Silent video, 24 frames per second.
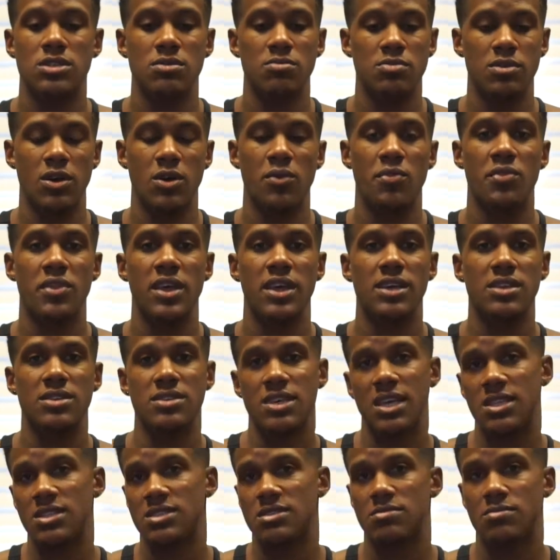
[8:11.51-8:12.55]
to build thick,
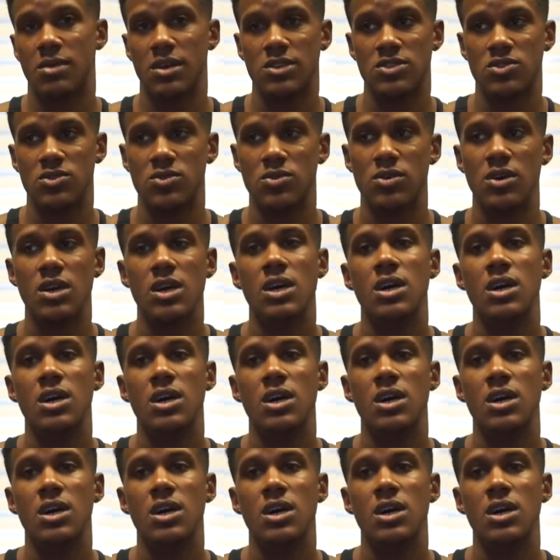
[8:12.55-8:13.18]
dense muscle.